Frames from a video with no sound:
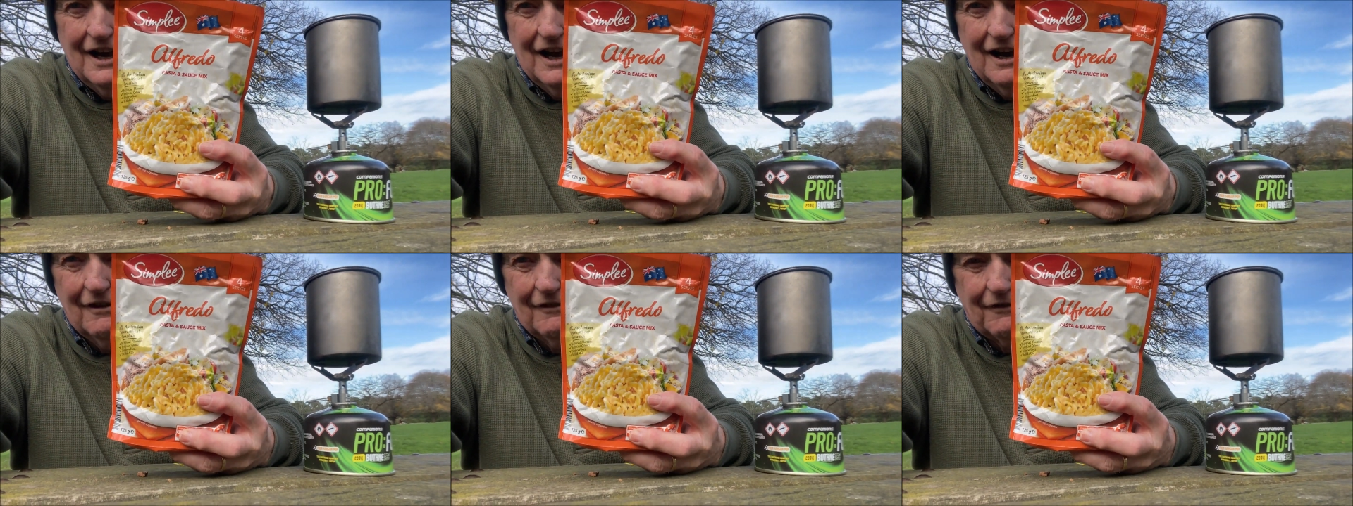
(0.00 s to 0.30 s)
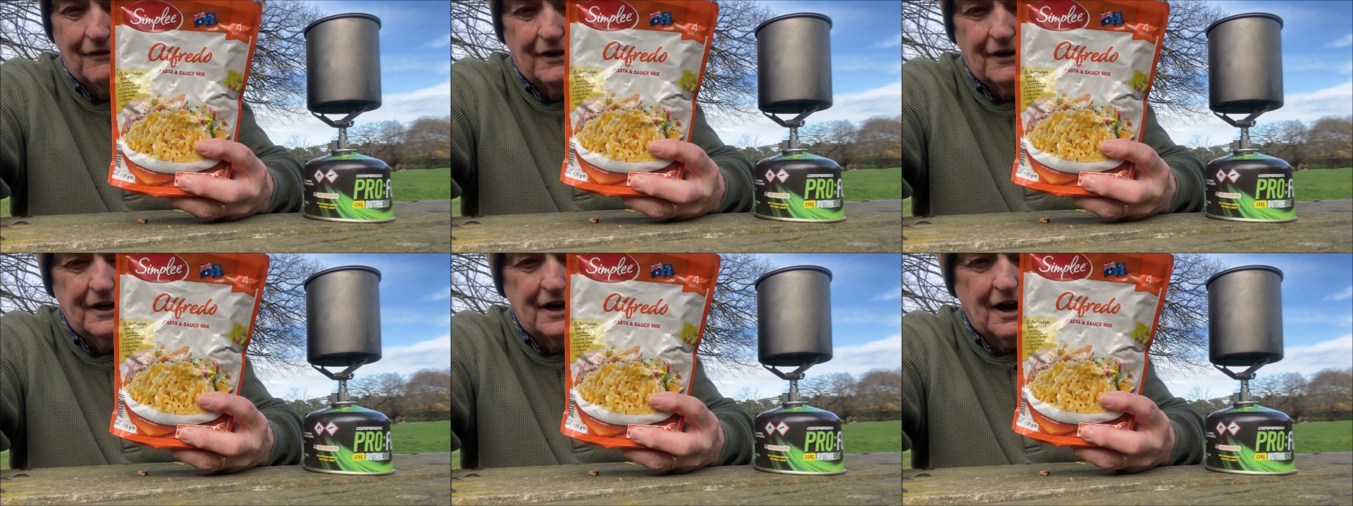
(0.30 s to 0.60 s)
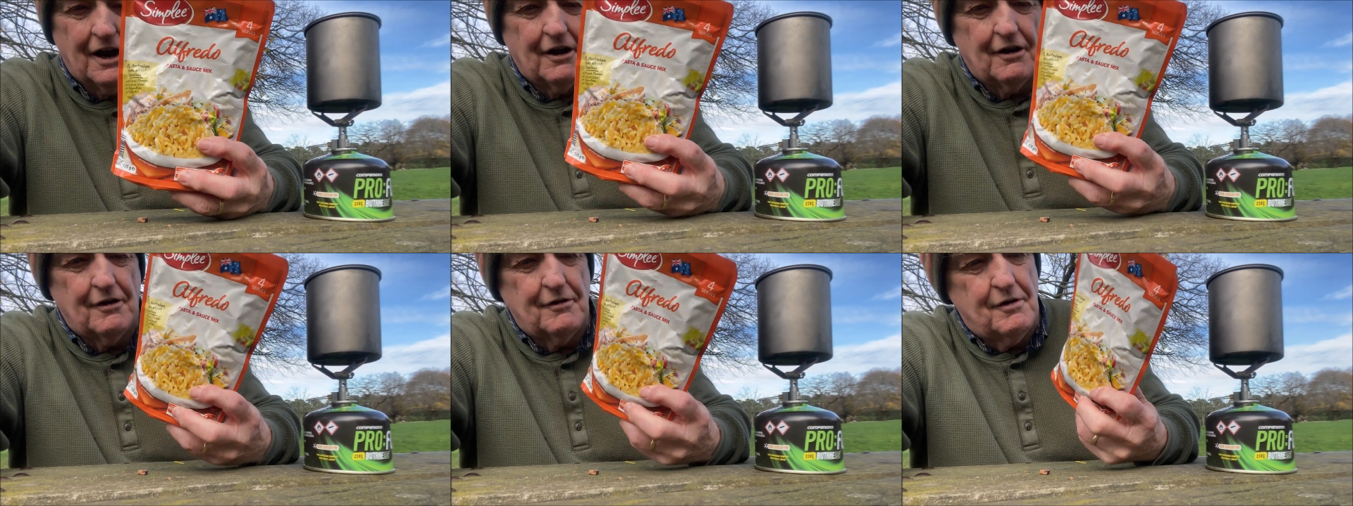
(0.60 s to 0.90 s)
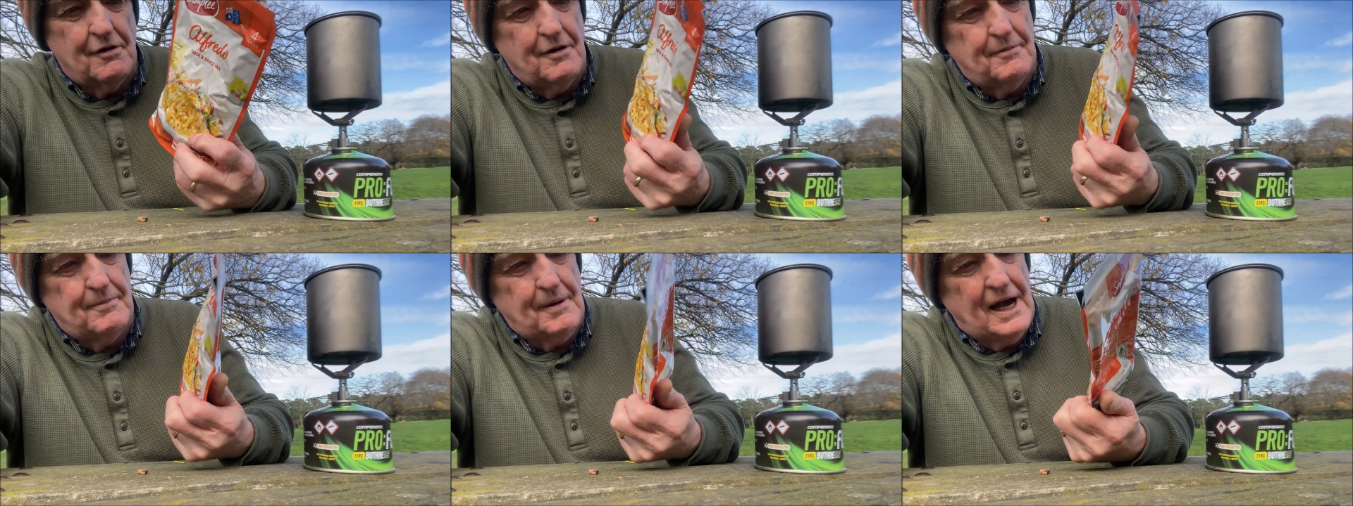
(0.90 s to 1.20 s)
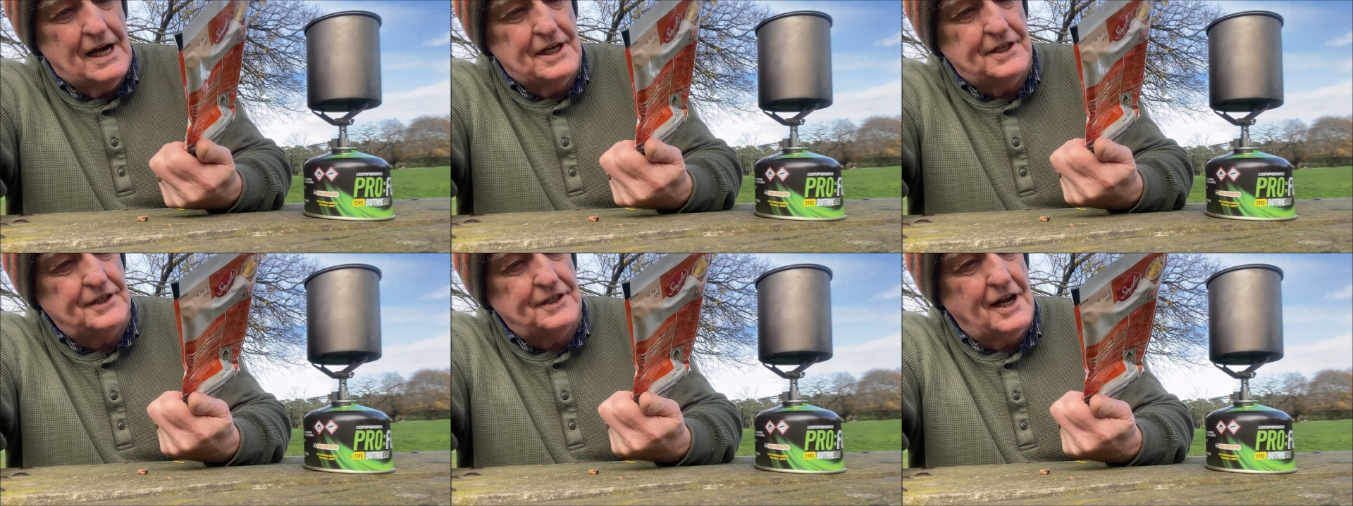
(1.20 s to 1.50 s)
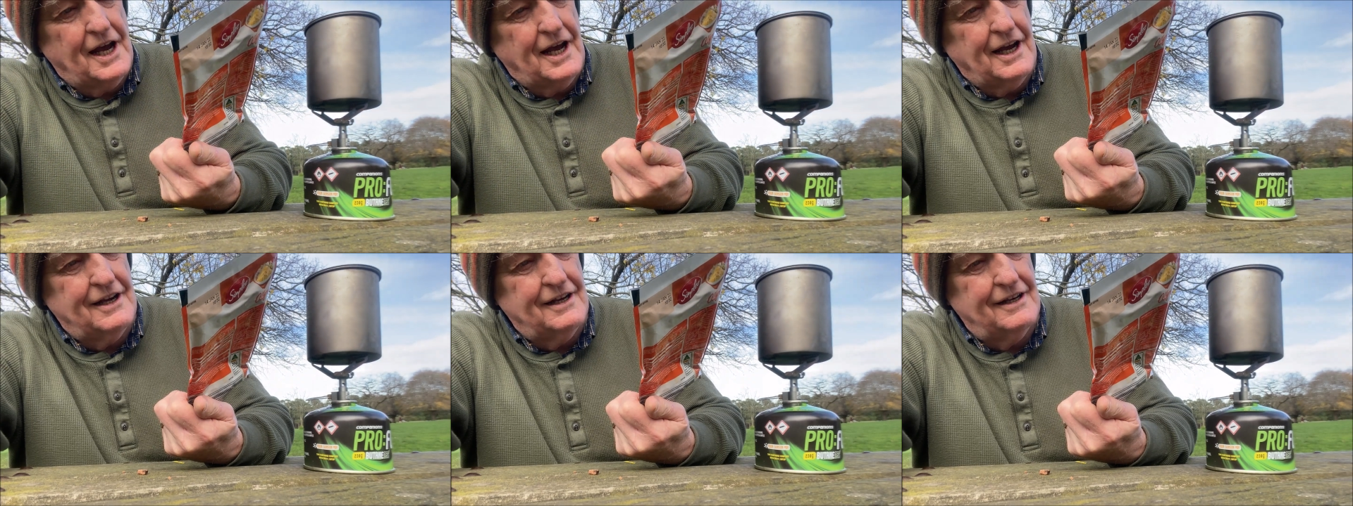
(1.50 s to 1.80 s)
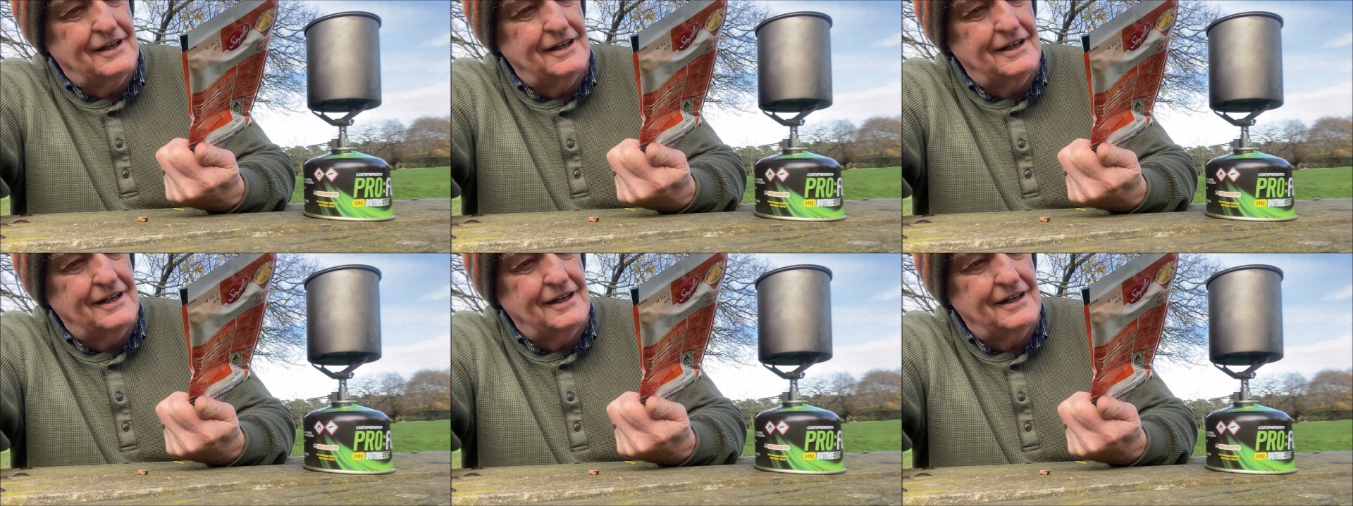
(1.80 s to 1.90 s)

Alfredo pasta